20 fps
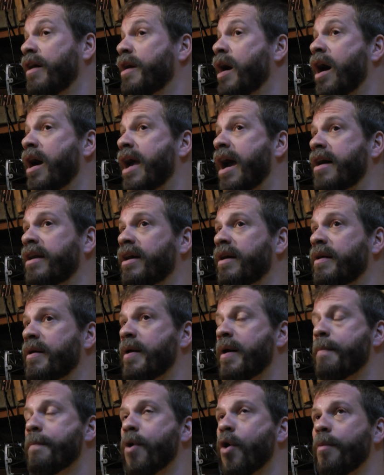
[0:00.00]
I, I had
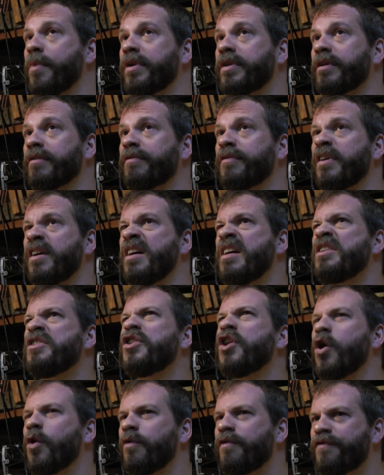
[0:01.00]
a, a moment of
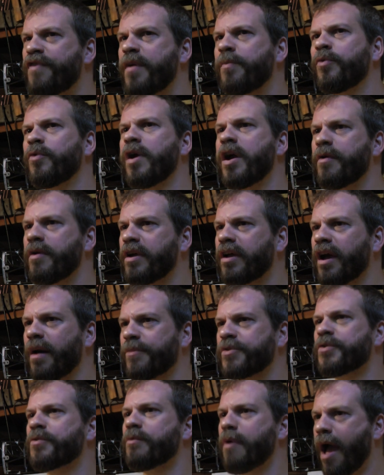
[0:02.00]
you know February
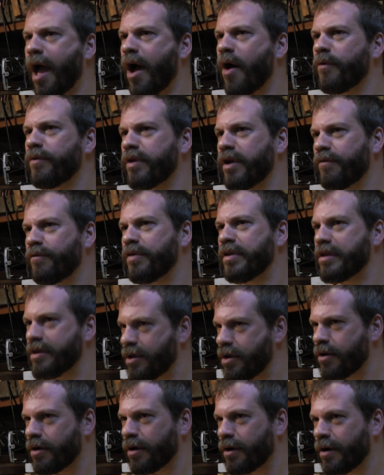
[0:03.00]
comes around every
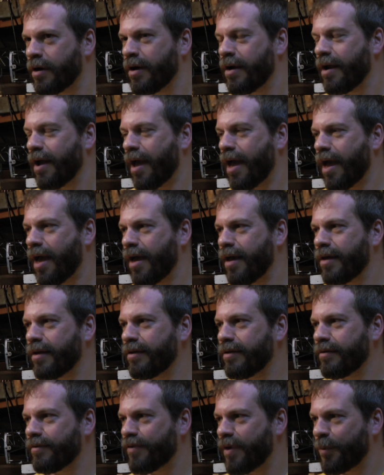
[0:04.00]
year,
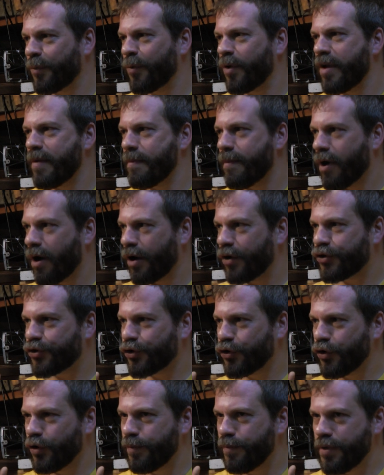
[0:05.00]
and February
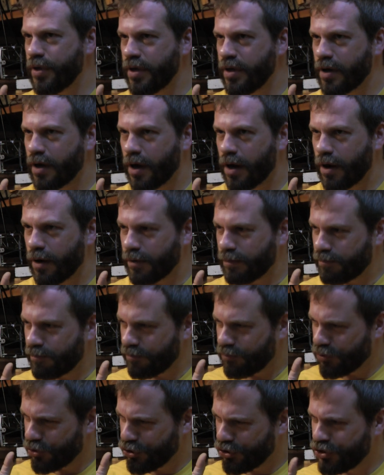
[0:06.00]
March could be a
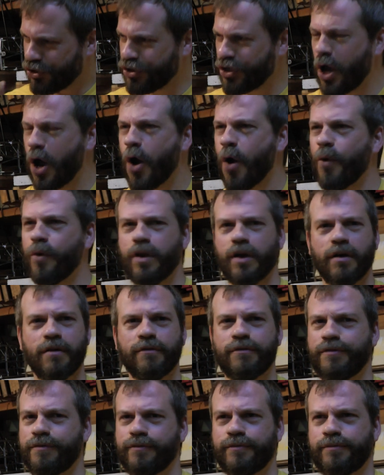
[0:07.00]
zone
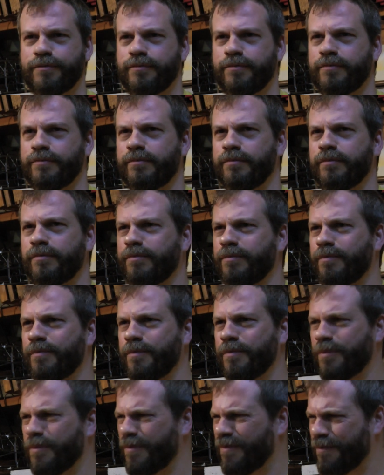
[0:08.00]
of
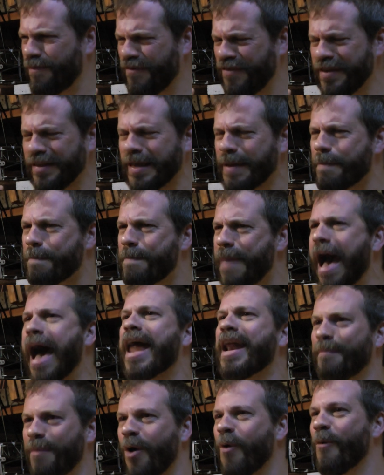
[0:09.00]
feeling
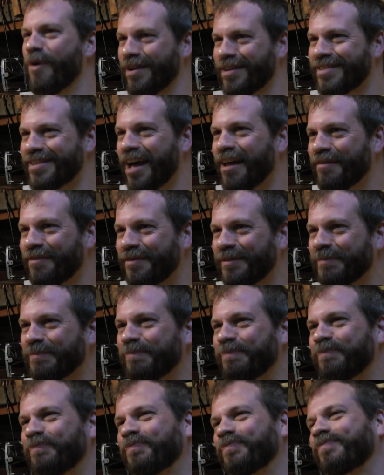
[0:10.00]
bad about oneself
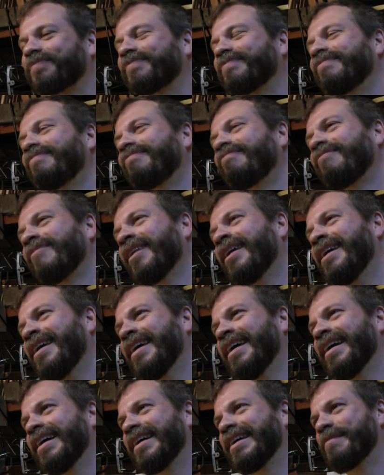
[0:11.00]

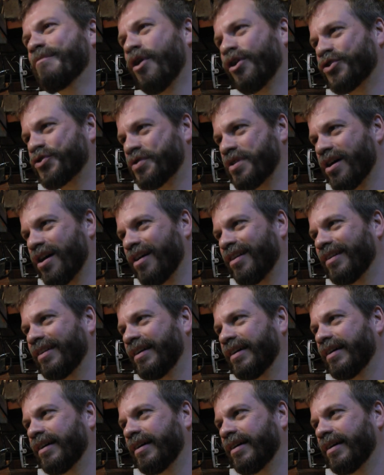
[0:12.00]
in Montreal.